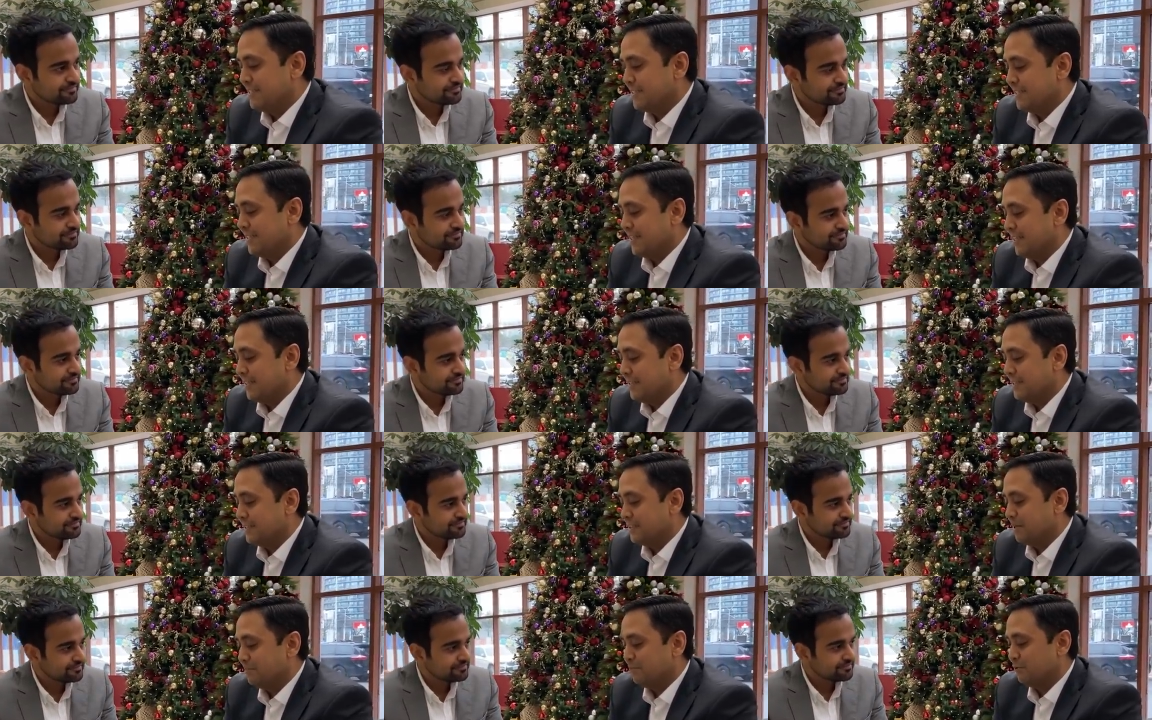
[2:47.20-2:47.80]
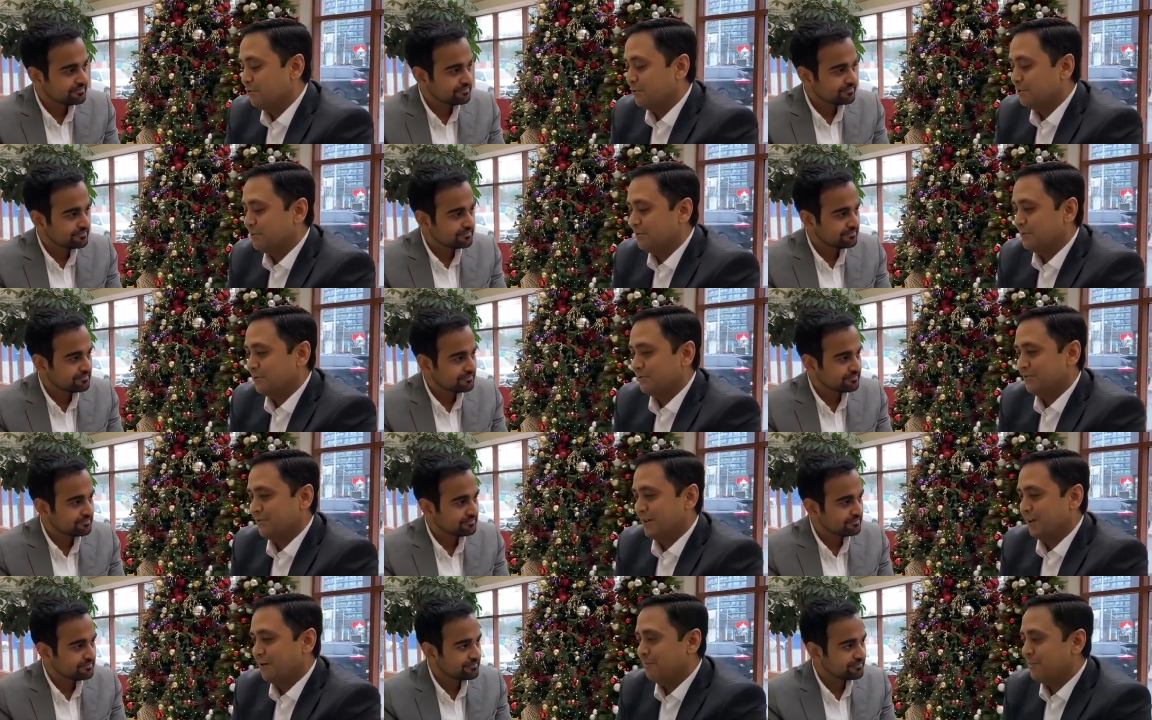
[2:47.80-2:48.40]
Speaker 1: the support with
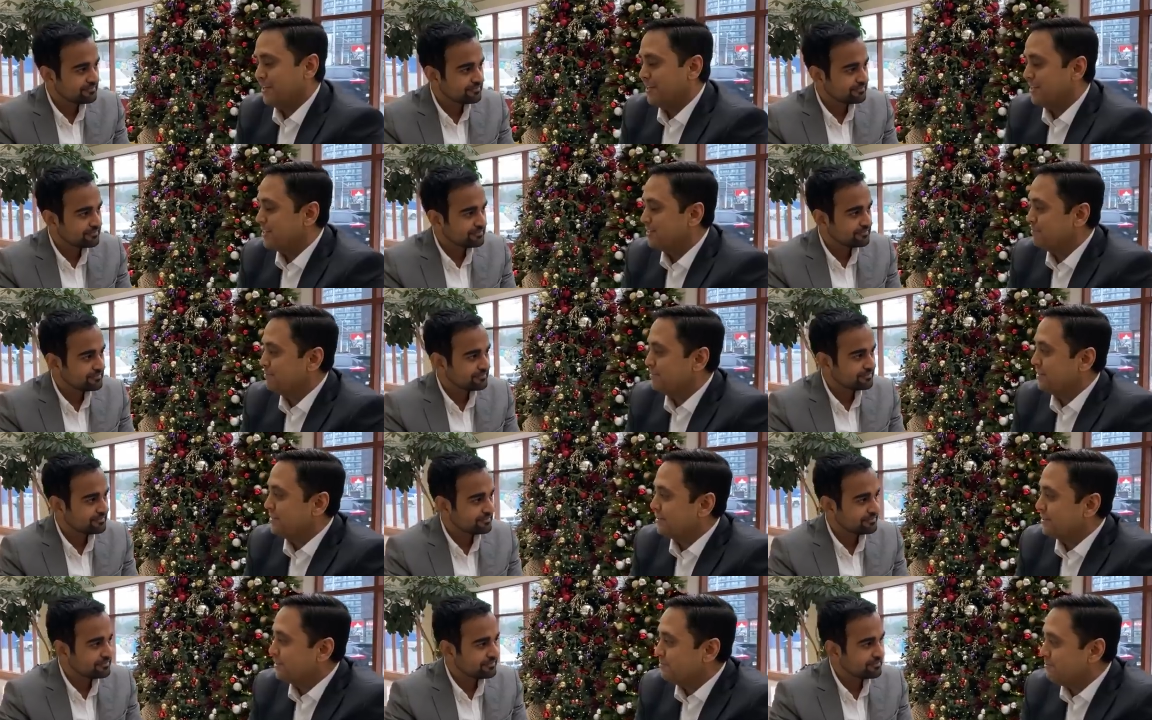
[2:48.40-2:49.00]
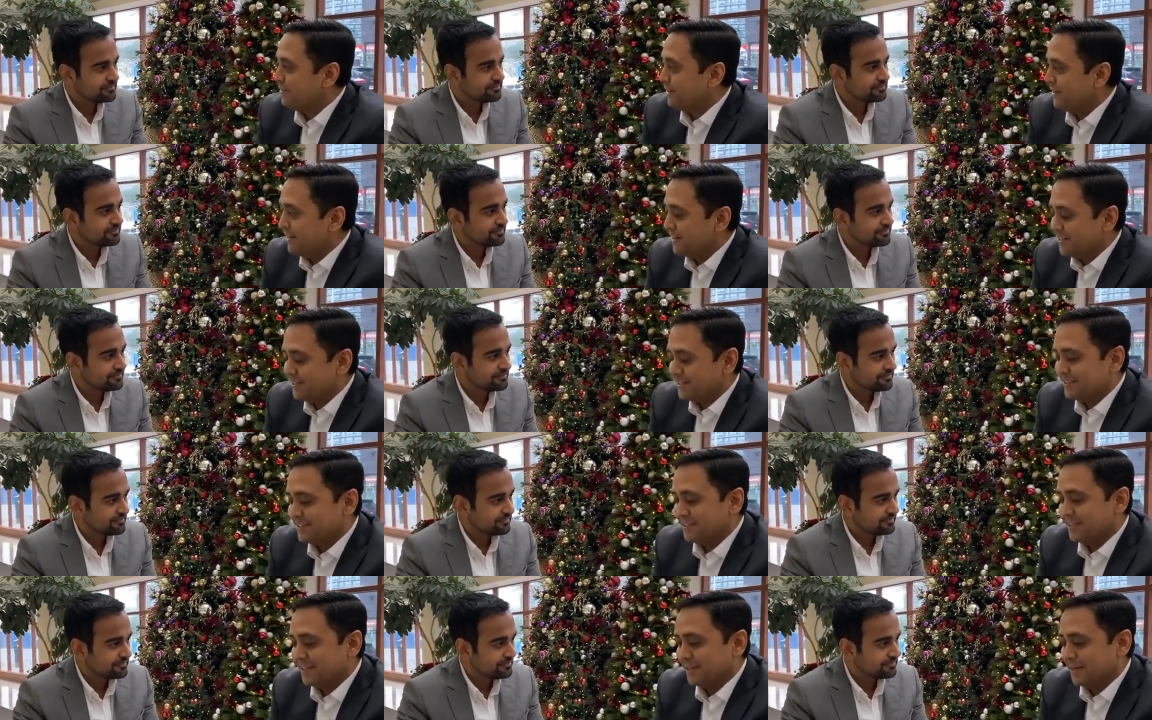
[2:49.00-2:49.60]
family has been
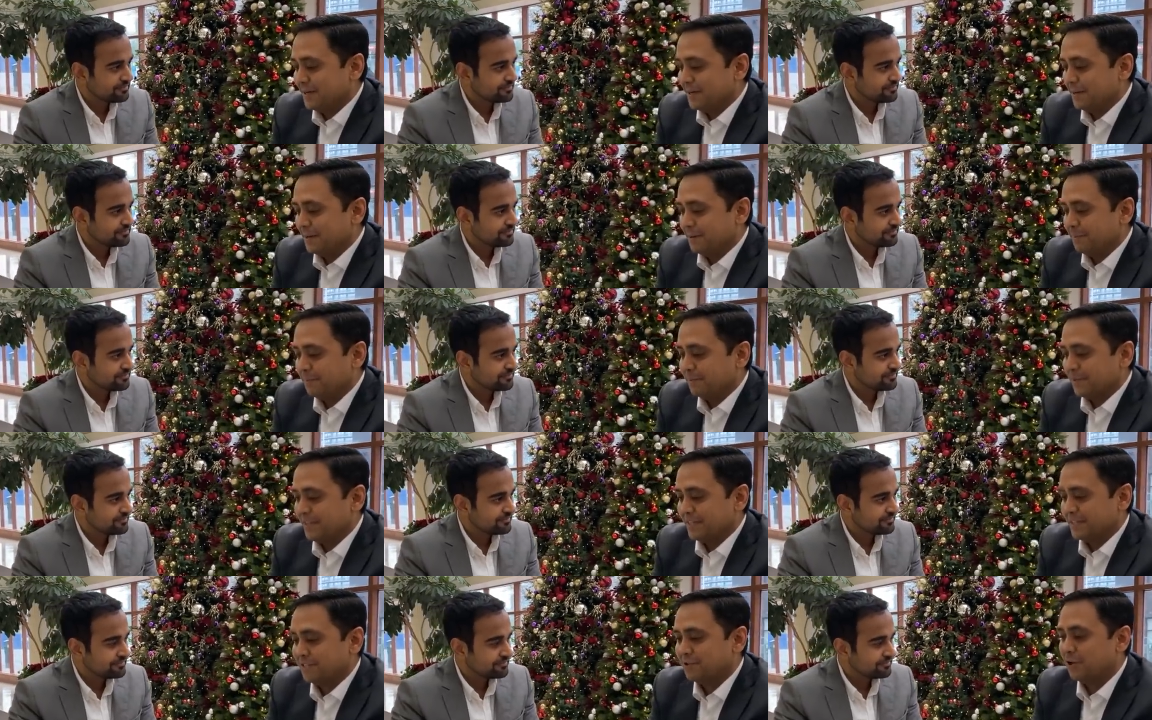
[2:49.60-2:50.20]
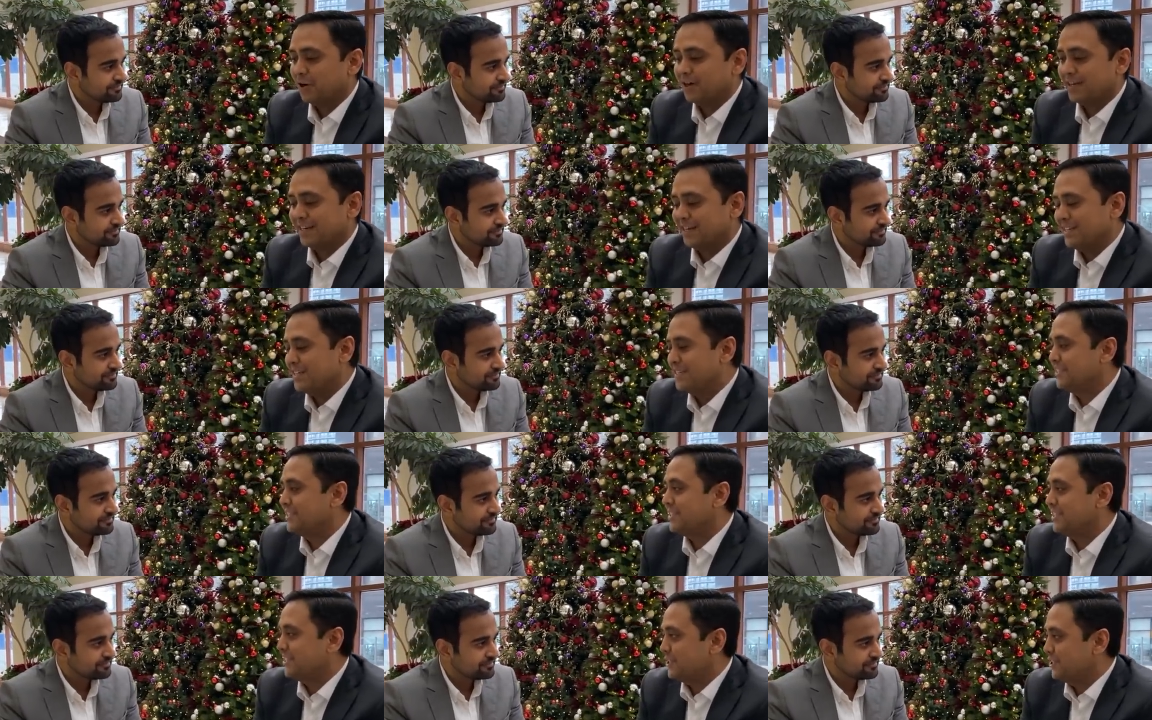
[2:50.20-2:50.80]
tremendous. It's not an easy
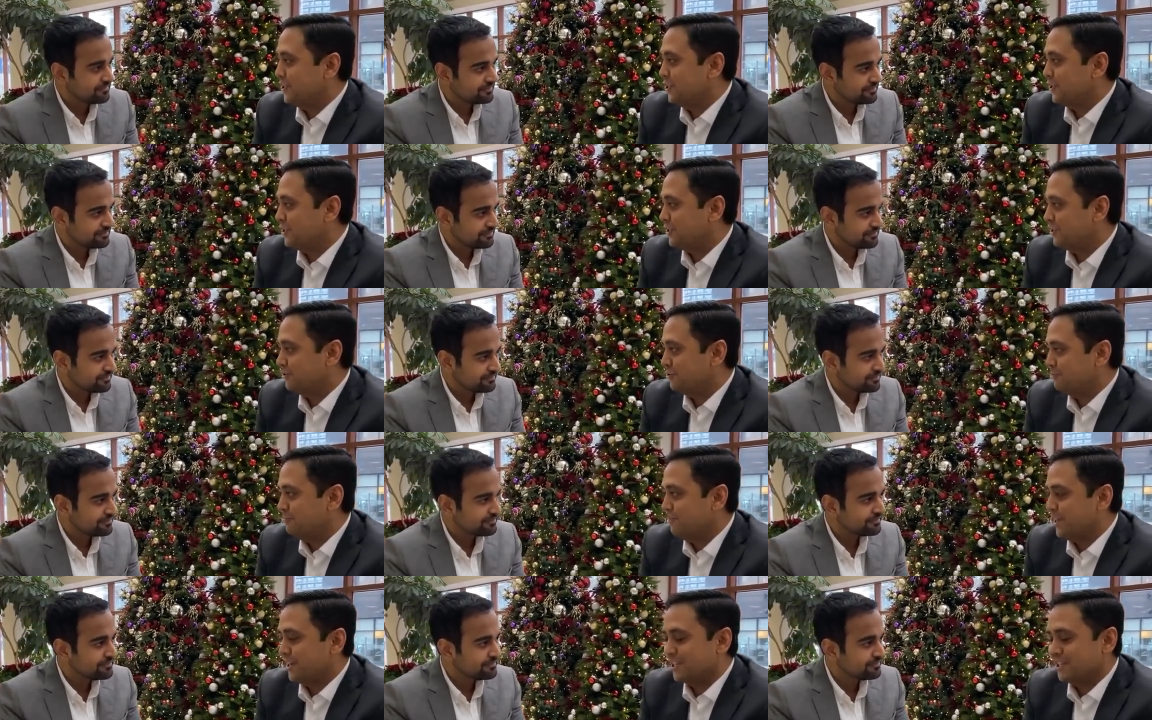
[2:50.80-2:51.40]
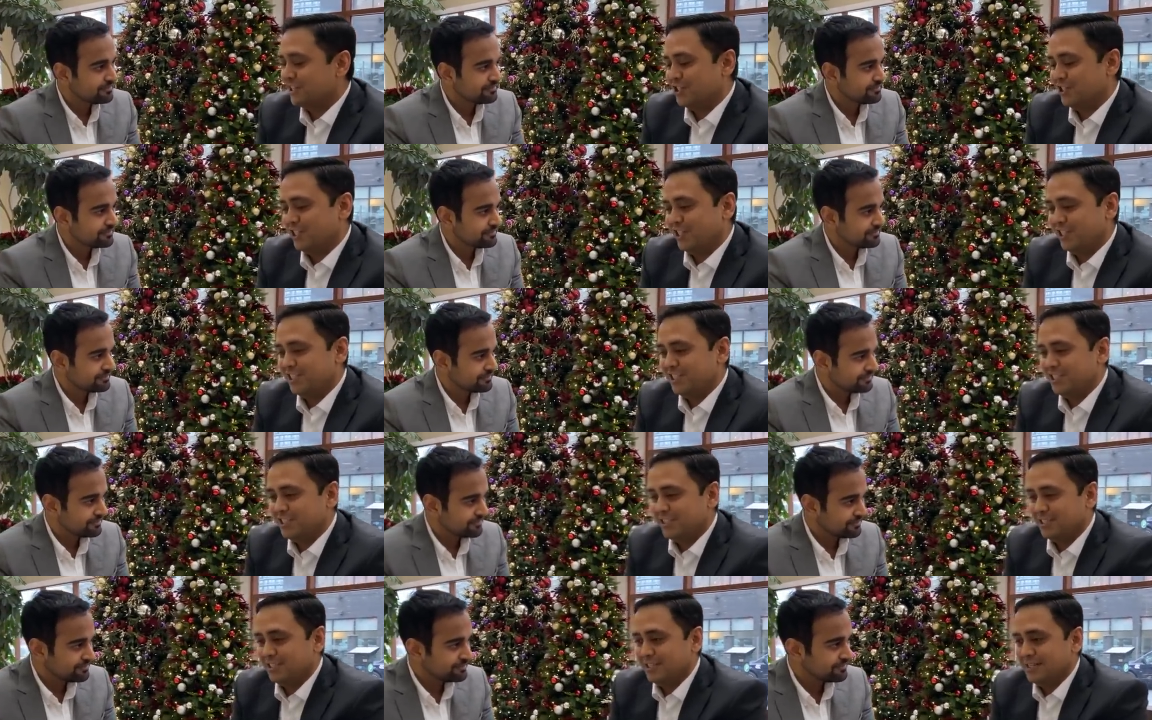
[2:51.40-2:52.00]
decision to make a
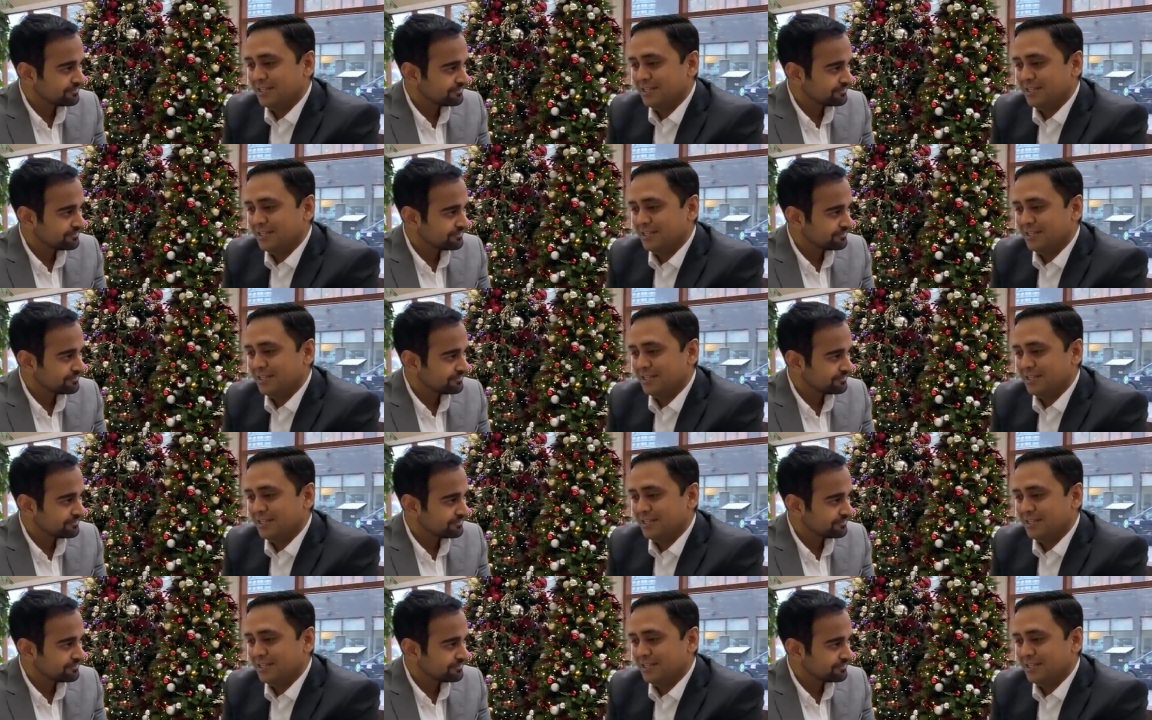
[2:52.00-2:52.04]
change.